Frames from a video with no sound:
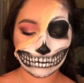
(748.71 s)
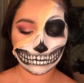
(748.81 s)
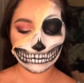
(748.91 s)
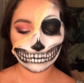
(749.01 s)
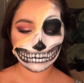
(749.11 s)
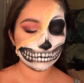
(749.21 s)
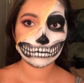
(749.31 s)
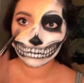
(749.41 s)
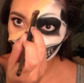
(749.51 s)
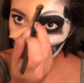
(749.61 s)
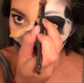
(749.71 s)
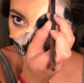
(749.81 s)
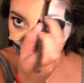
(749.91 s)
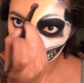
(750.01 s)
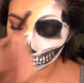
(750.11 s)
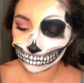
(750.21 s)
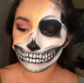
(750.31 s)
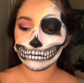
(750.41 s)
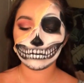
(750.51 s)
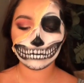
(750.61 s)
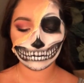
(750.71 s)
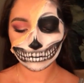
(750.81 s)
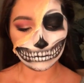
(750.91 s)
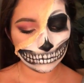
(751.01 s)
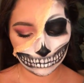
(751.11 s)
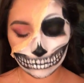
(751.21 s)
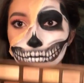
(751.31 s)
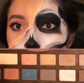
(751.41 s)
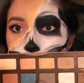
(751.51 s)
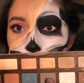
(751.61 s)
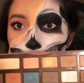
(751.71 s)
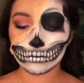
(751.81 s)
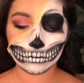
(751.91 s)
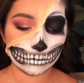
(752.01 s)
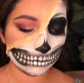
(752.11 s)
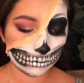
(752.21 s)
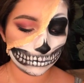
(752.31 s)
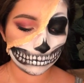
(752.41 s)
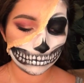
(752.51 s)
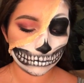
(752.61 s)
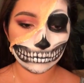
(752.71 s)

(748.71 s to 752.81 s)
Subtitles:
So I'm adding a cool toned brown shadow messily